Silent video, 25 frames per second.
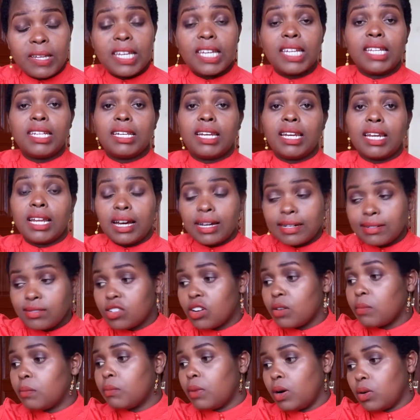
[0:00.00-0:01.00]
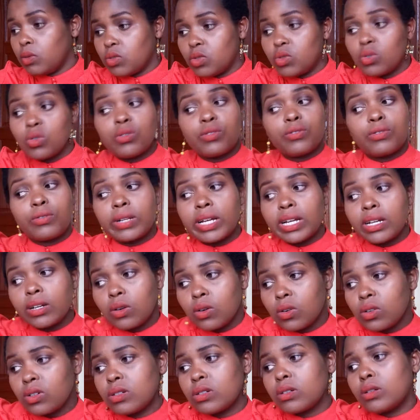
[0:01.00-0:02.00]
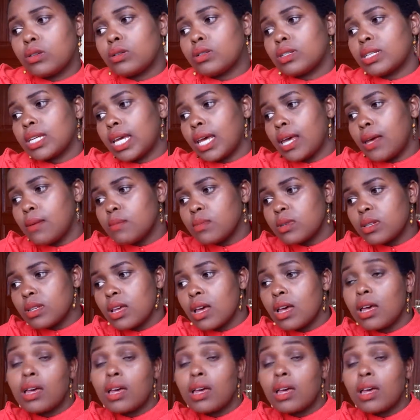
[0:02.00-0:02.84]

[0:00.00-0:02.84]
in large amounts, so flood control schemes,